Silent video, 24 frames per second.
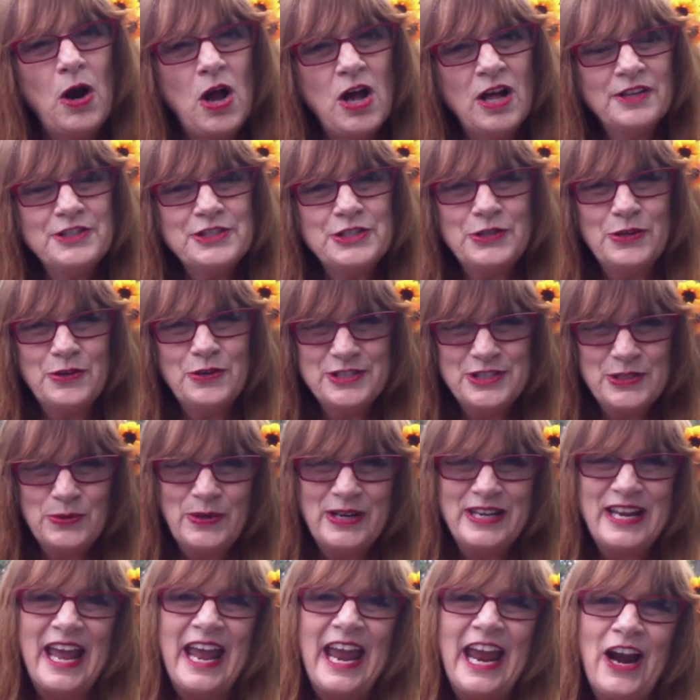altars or
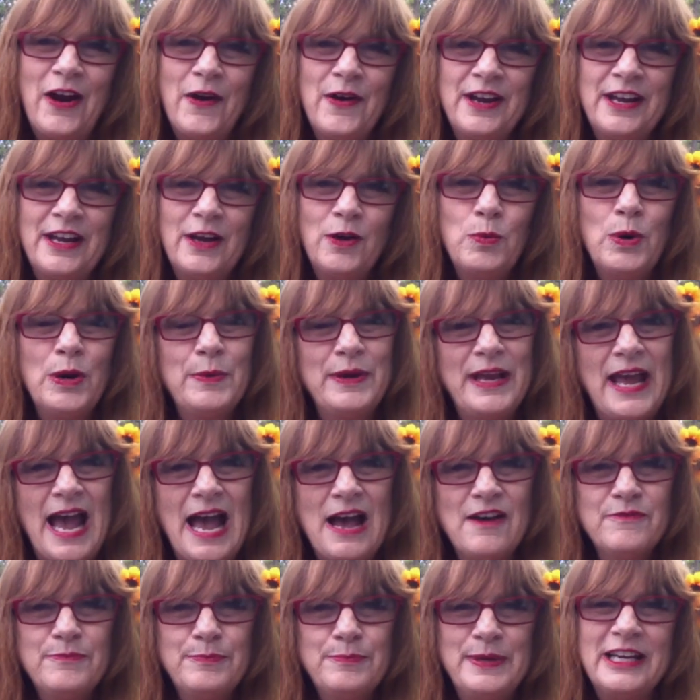an area where we
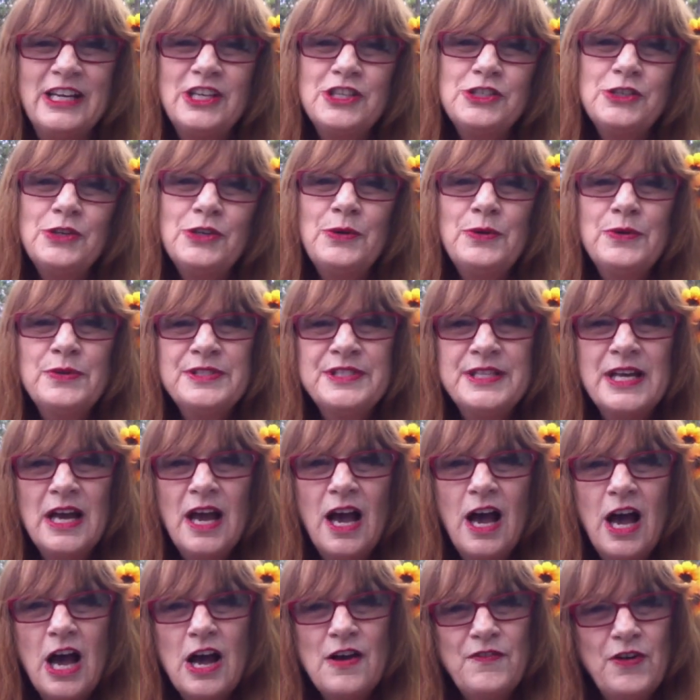have pictures
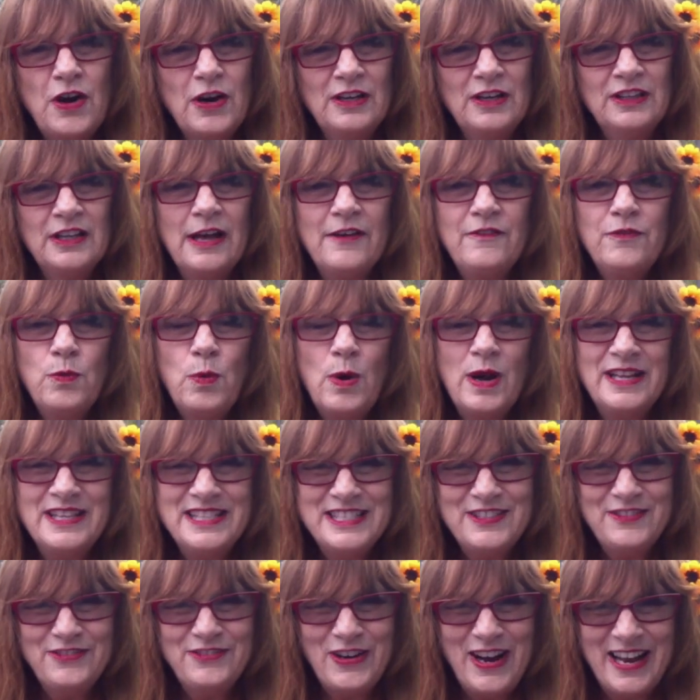of our loved
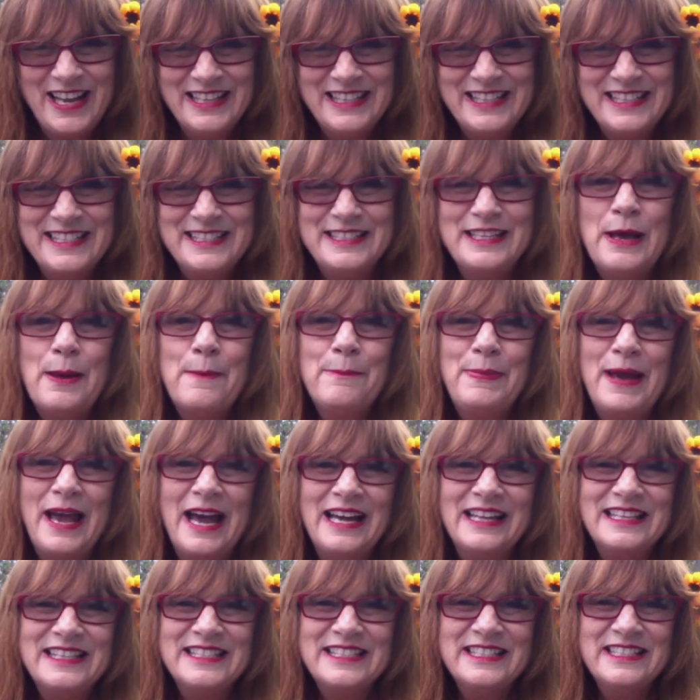ones, friends,
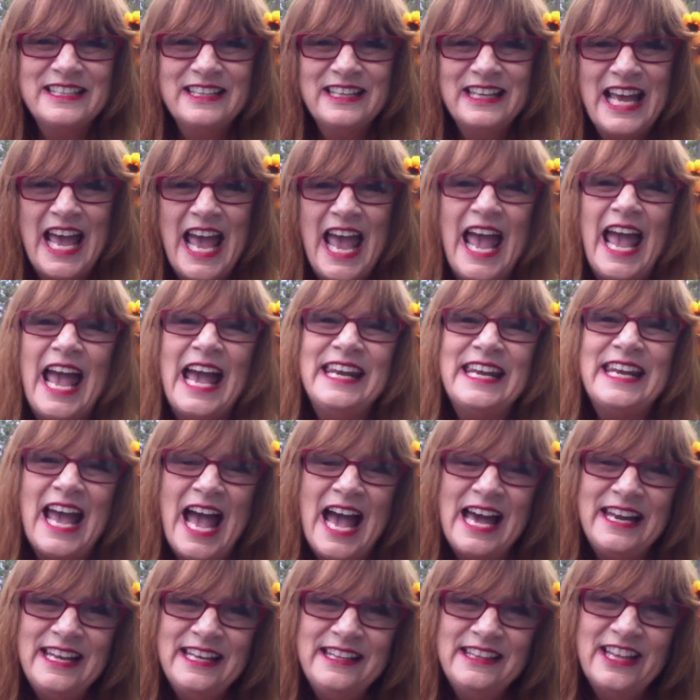pets, and
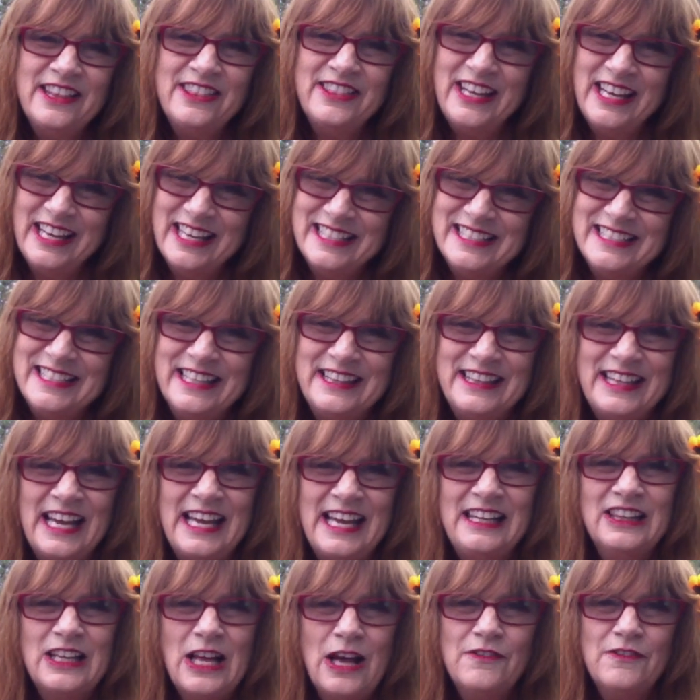adding the things that they
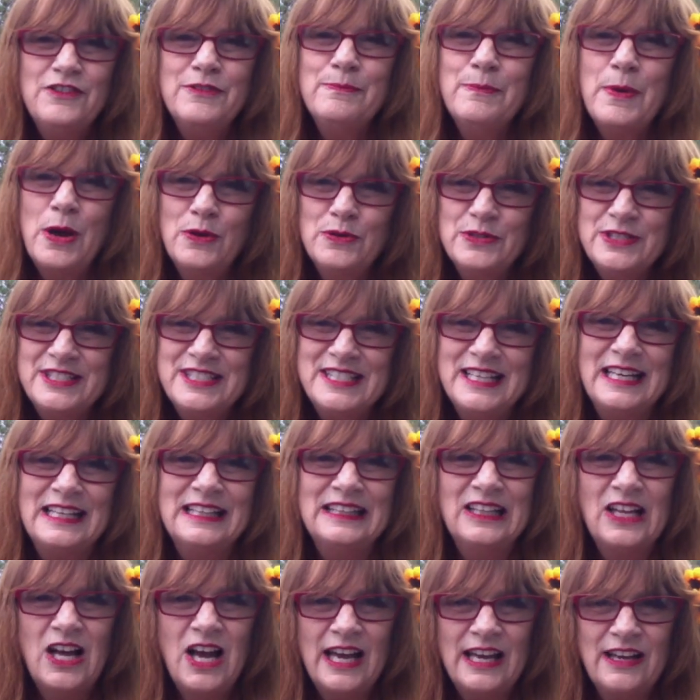loved most in
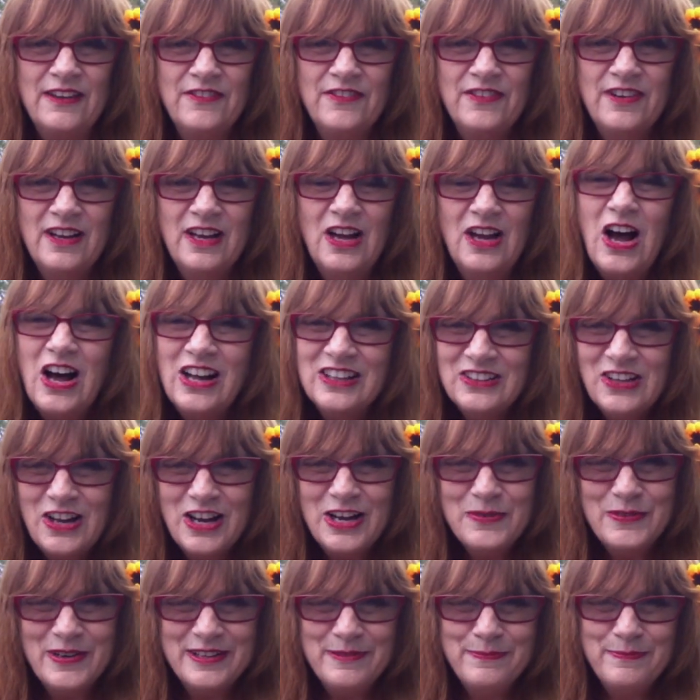life,
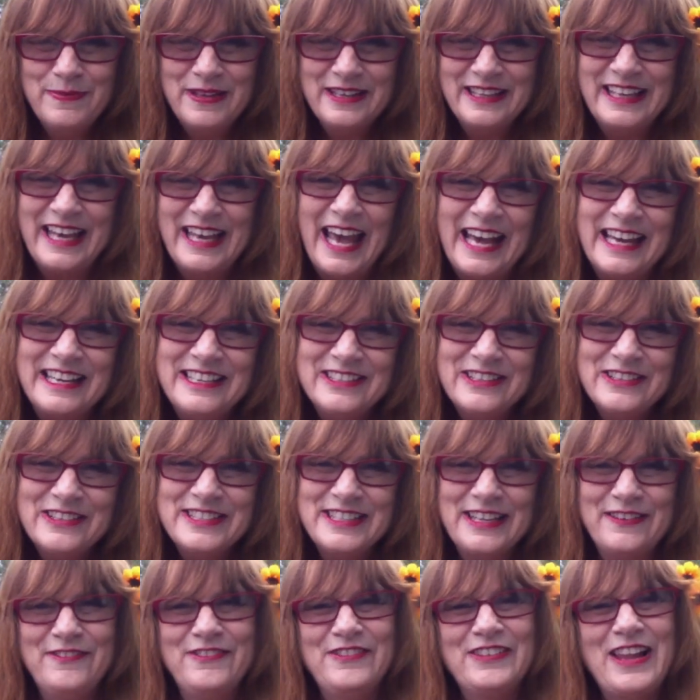along with candles
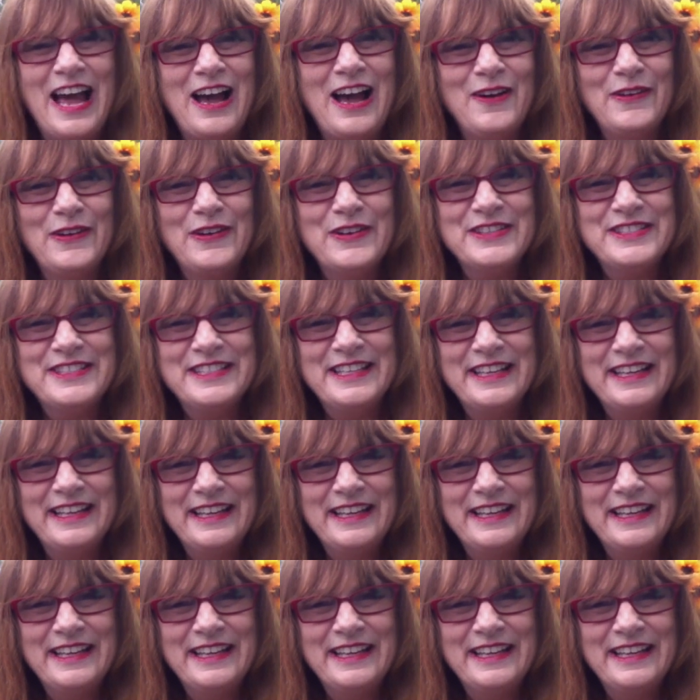and flowers.